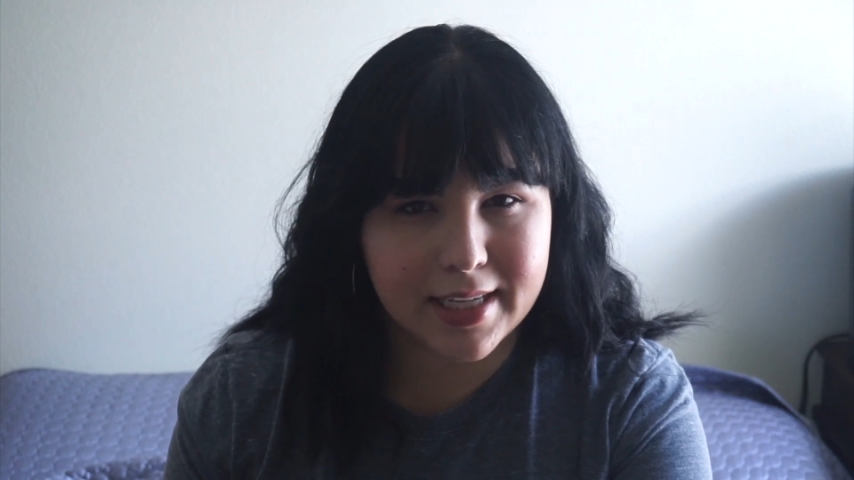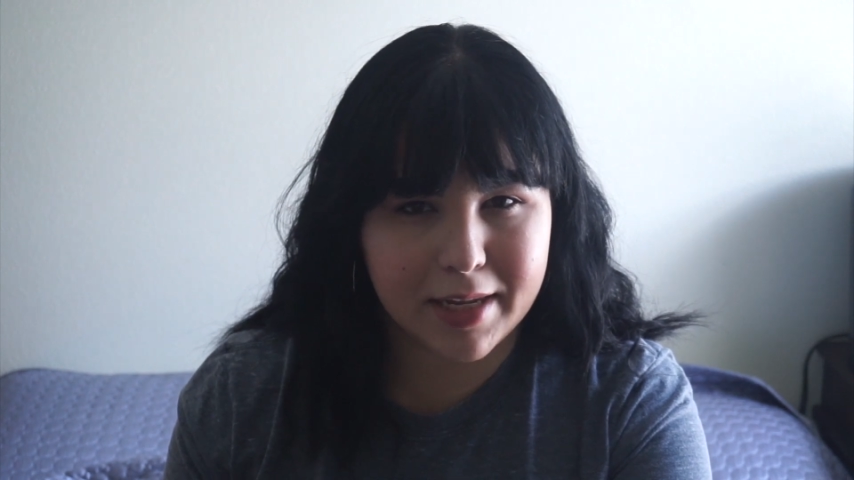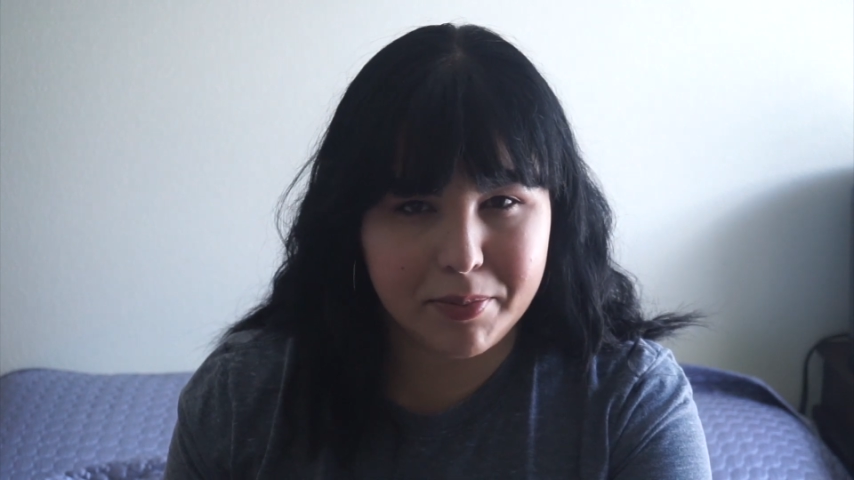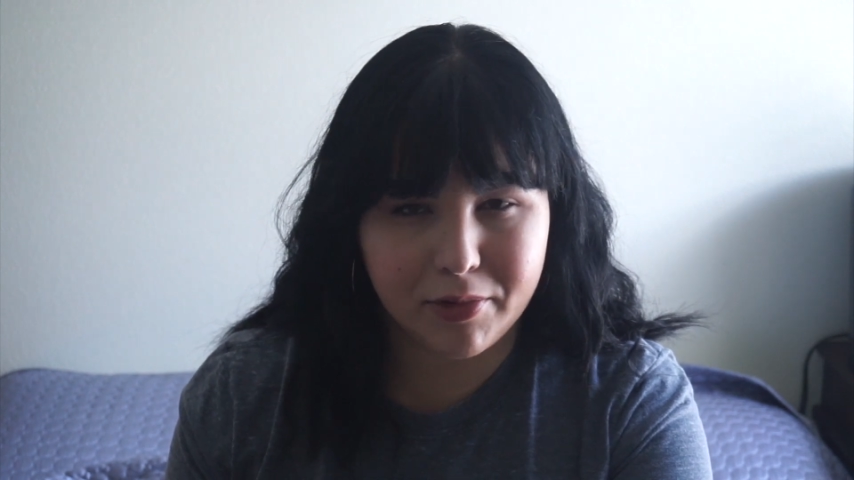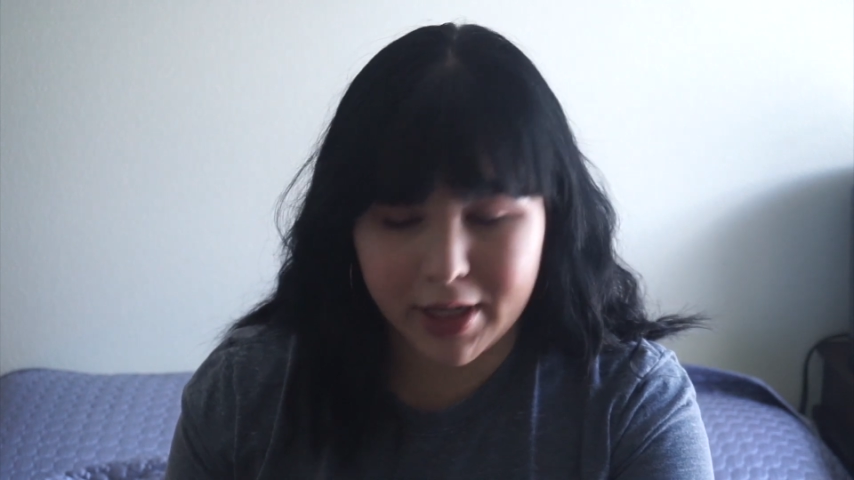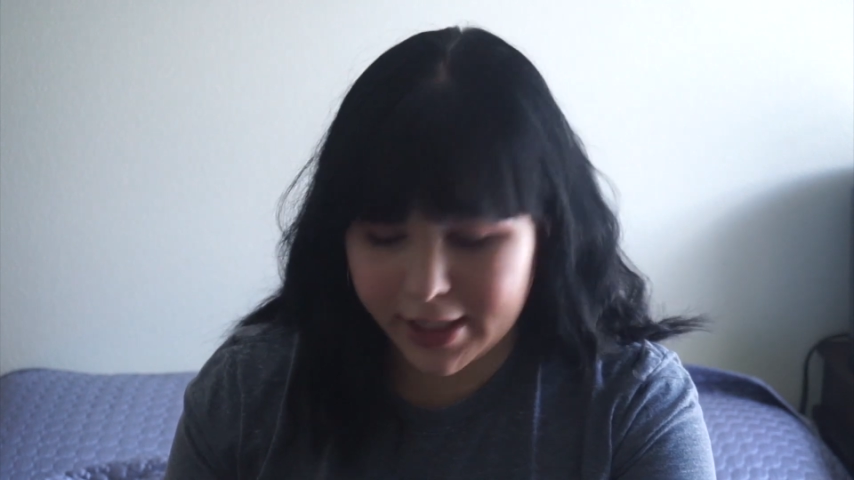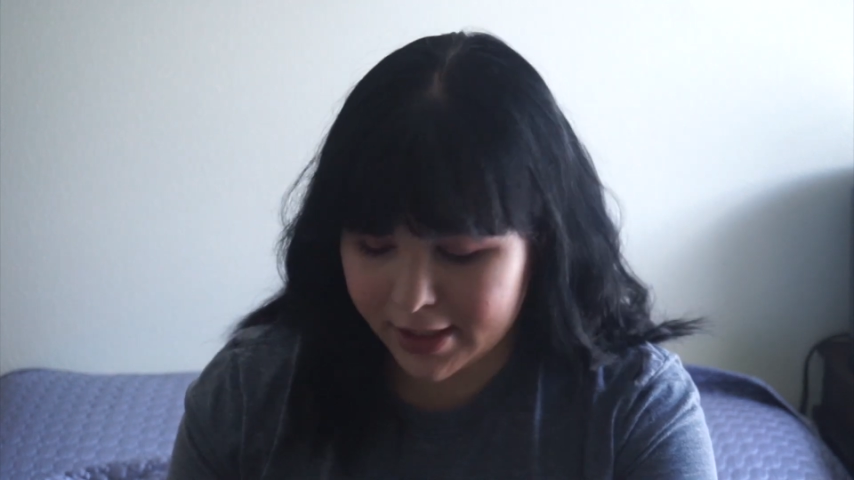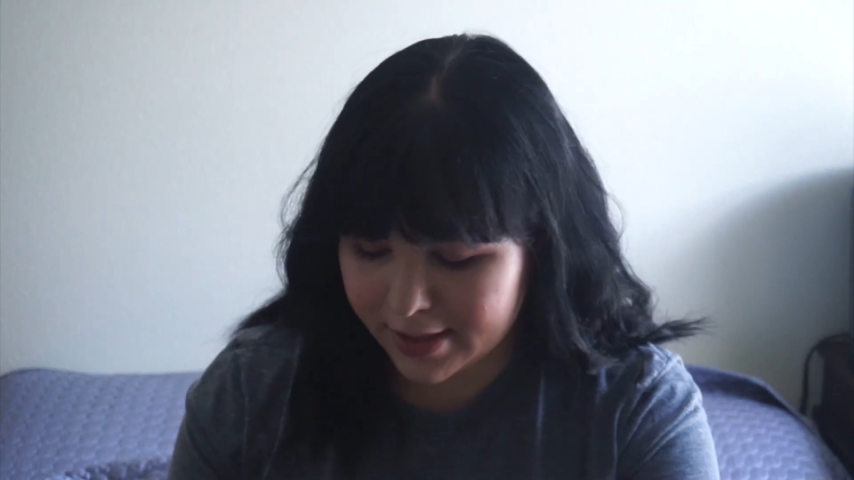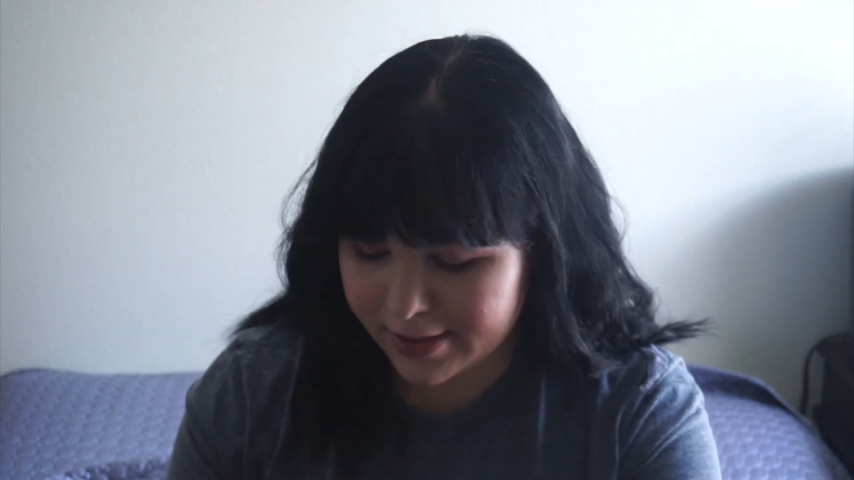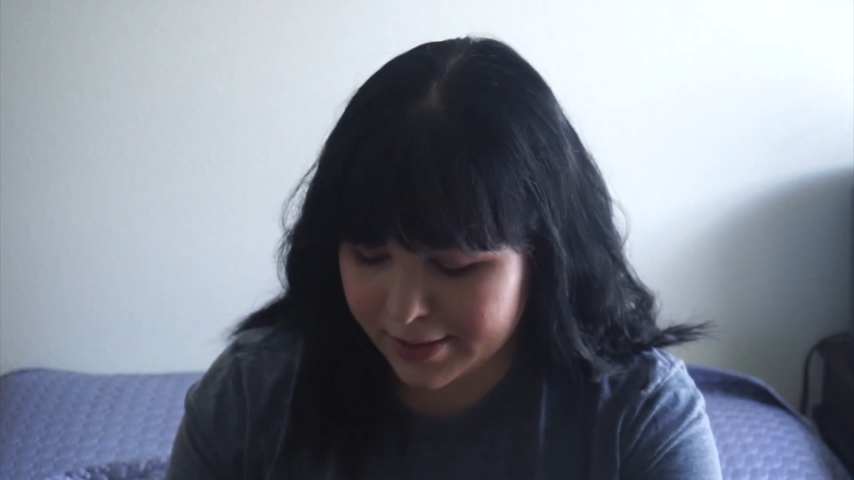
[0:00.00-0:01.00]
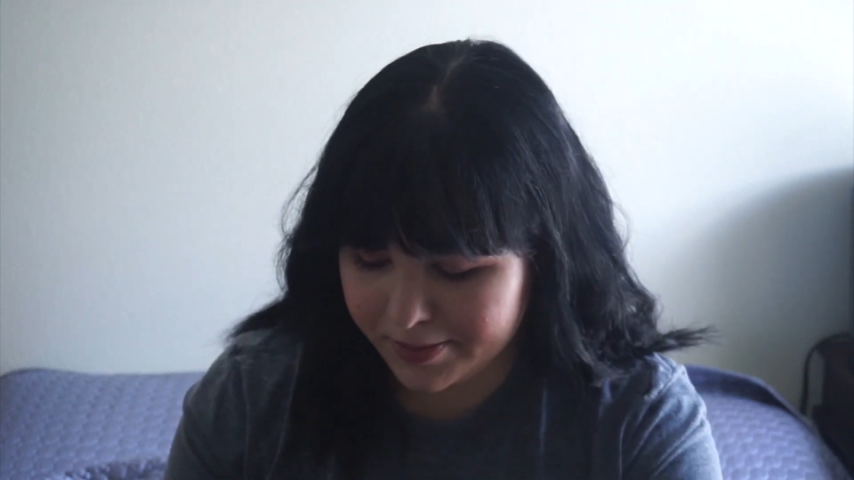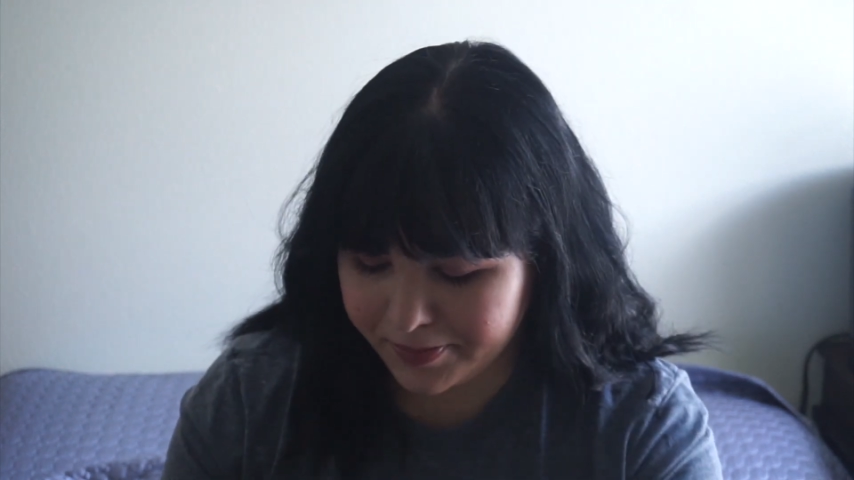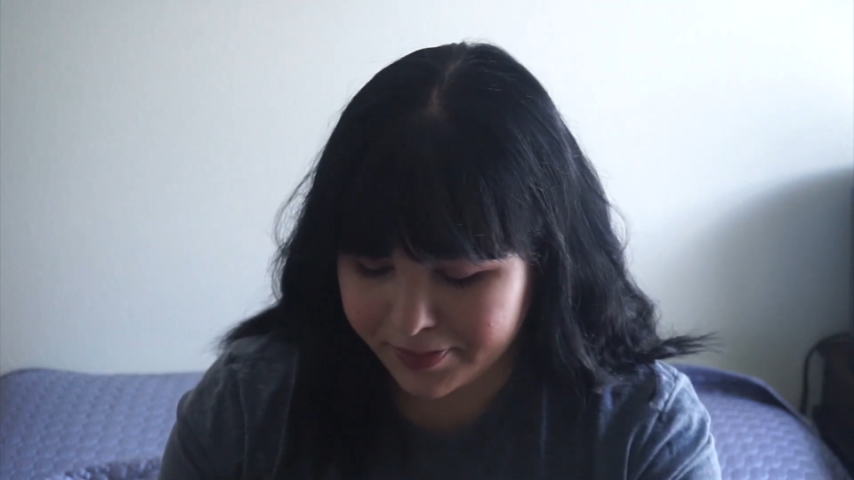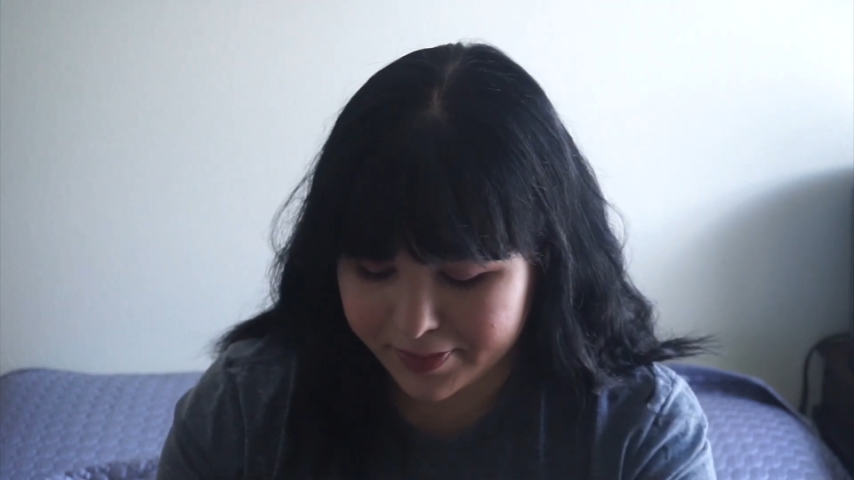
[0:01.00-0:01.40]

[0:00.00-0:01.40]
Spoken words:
type products.